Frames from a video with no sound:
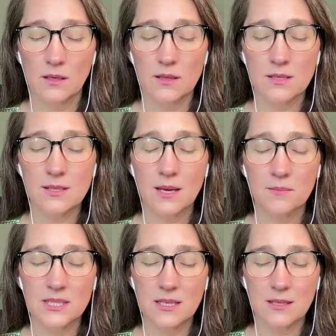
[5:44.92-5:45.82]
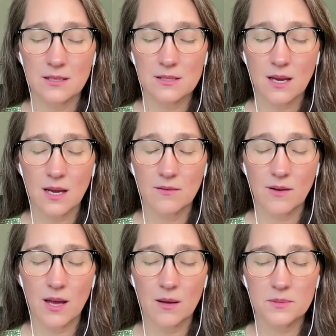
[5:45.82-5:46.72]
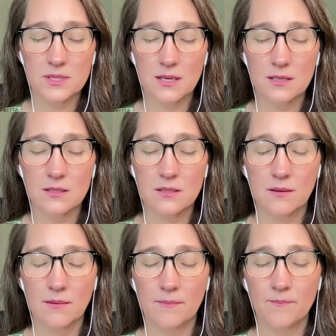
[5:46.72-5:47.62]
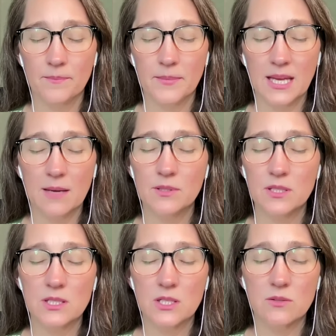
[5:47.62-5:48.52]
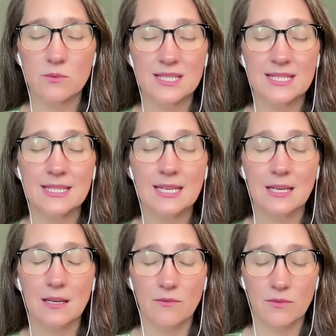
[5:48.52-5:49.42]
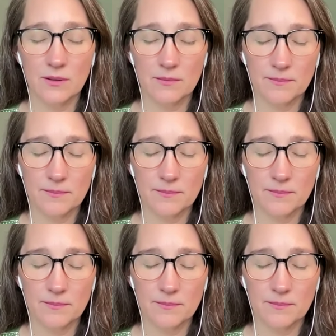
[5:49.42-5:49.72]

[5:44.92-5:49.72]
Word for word: And this emptiness kind of helps us be able to just receive